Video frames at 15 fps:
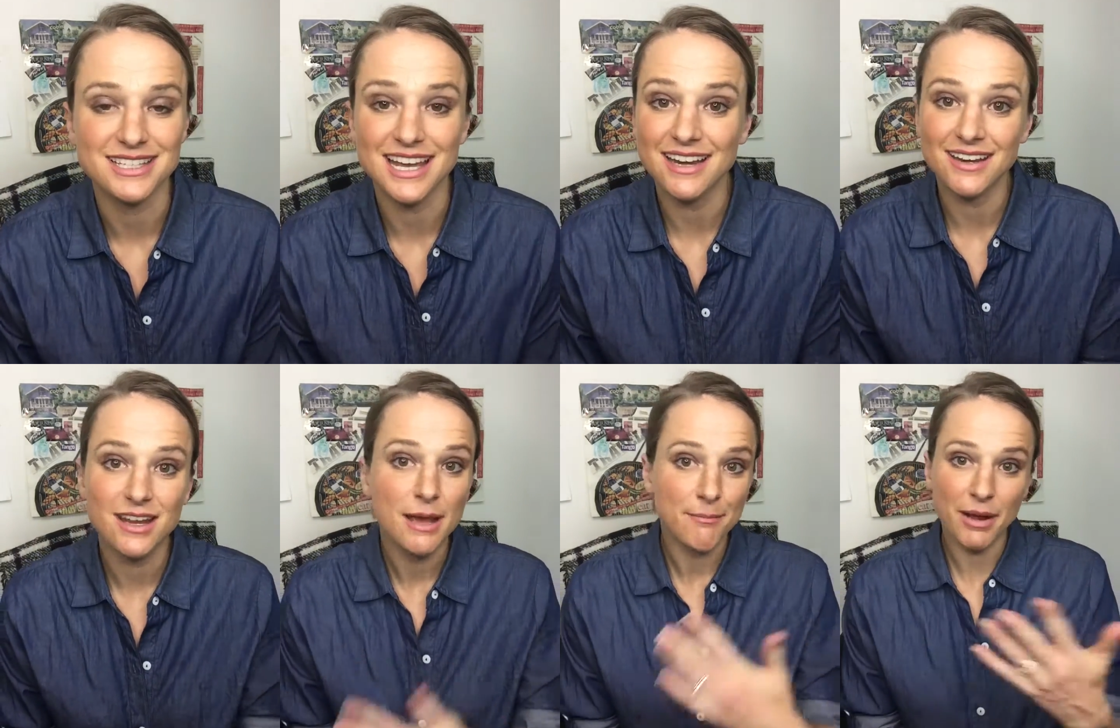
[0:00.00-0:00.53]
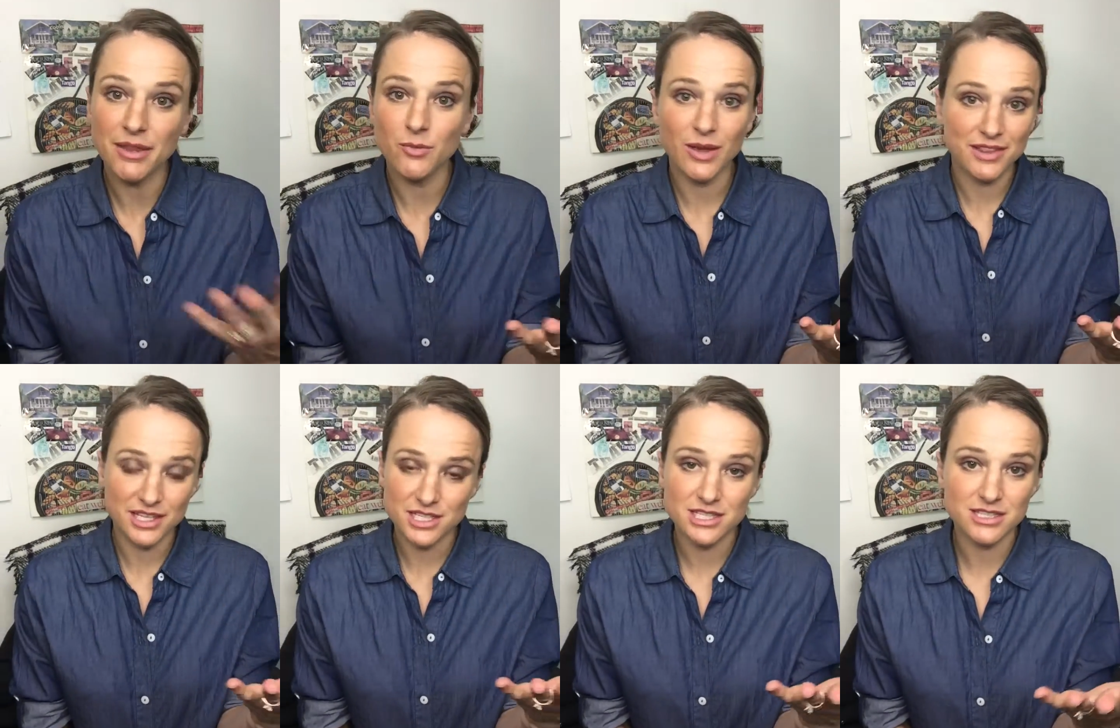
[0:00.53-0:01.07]
And by the
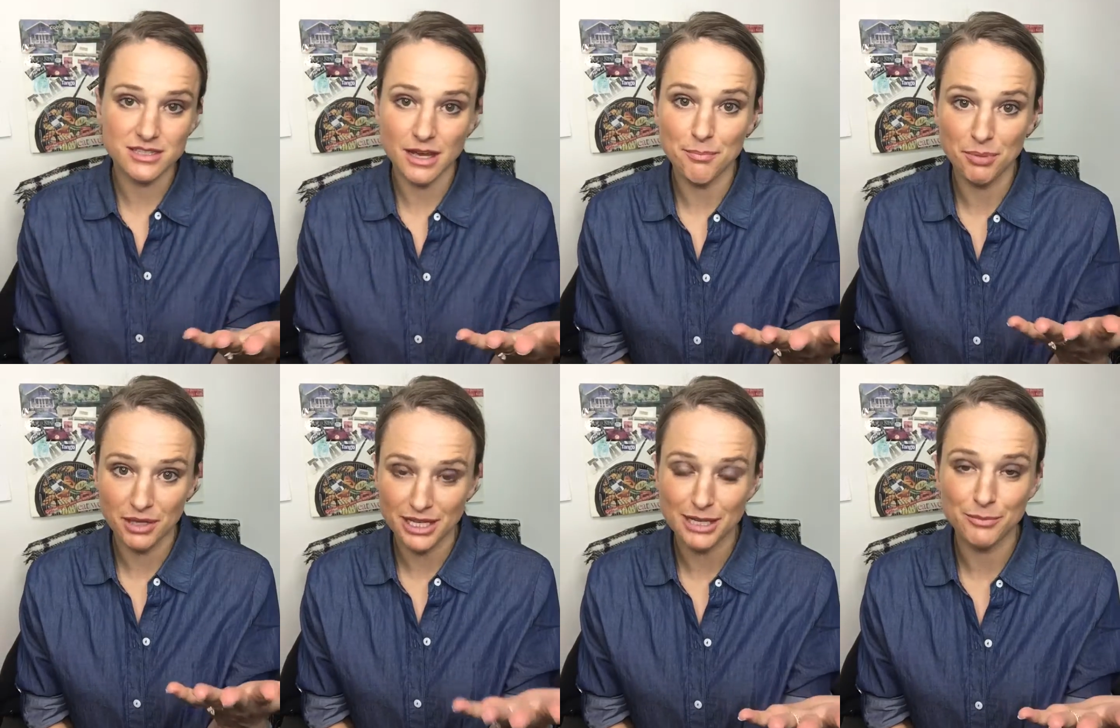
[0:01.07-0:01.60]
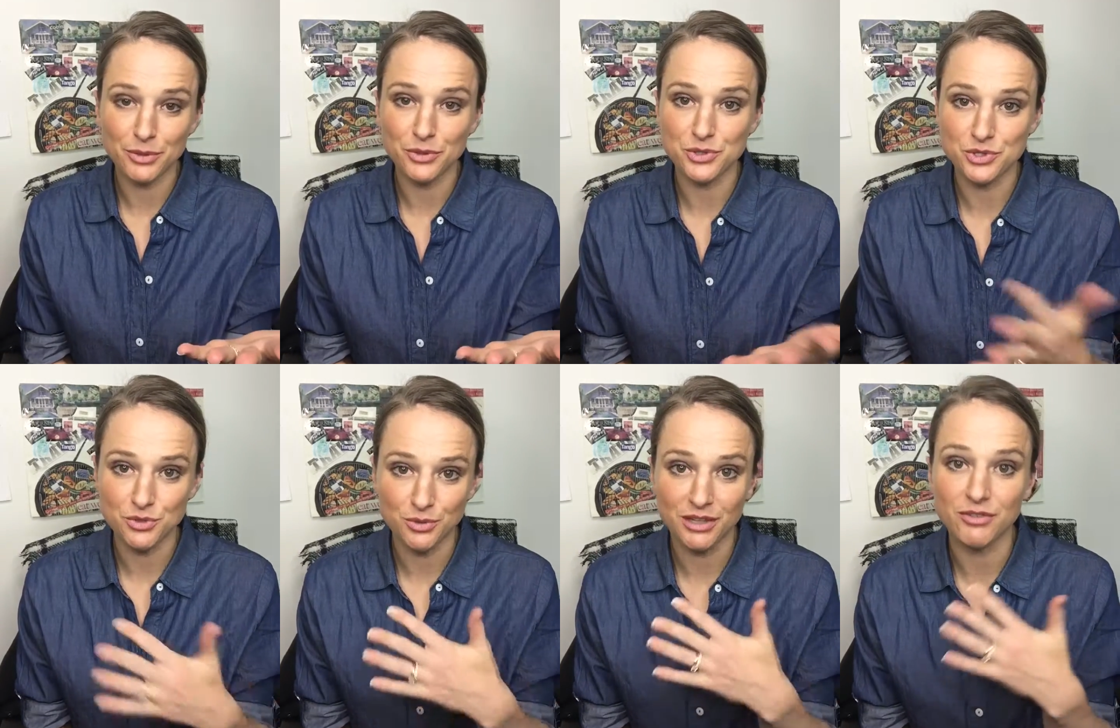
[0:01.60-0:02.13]
way, this is applicable
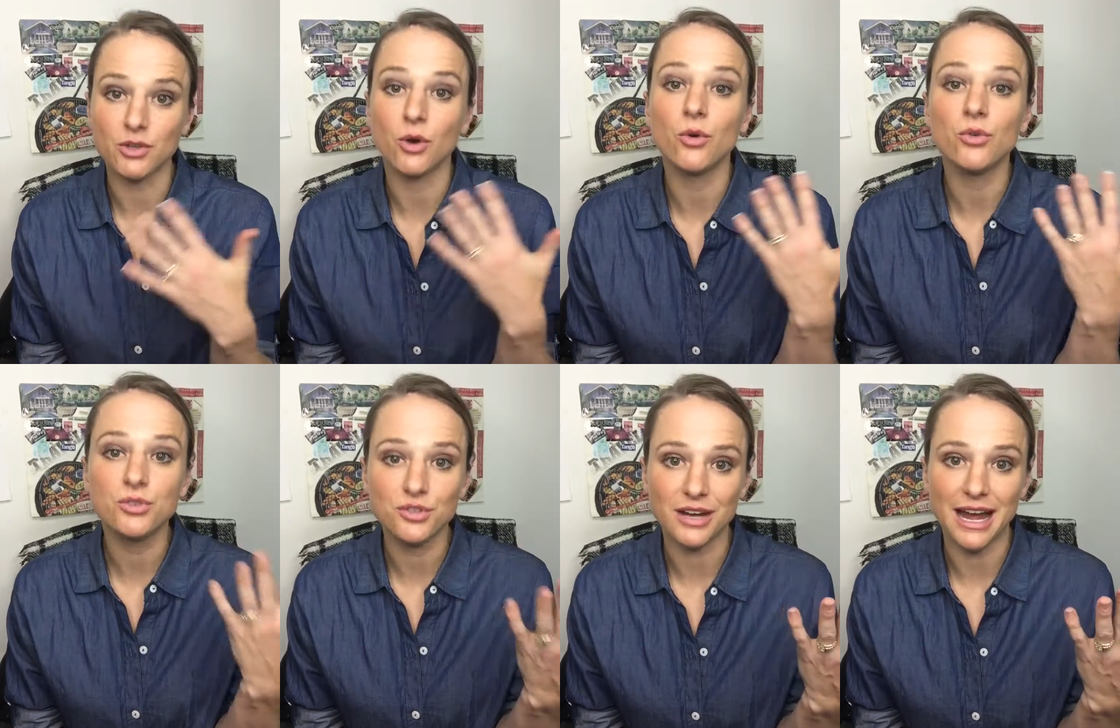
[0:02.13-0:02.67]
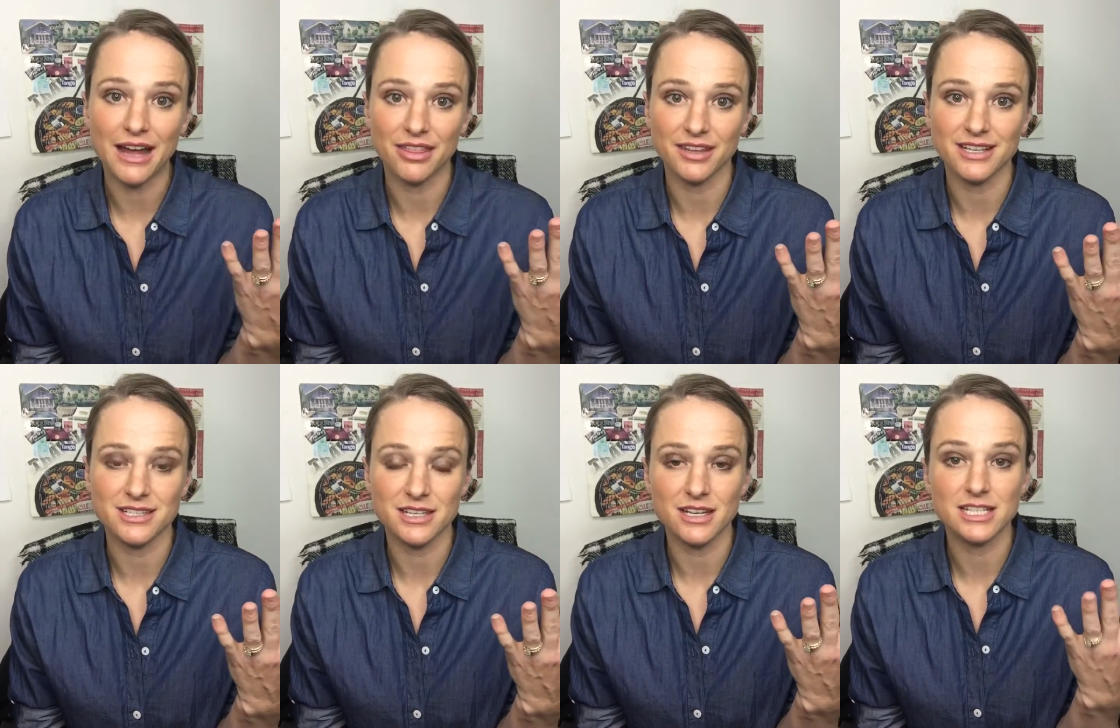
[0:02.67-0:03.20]
to even older athletes,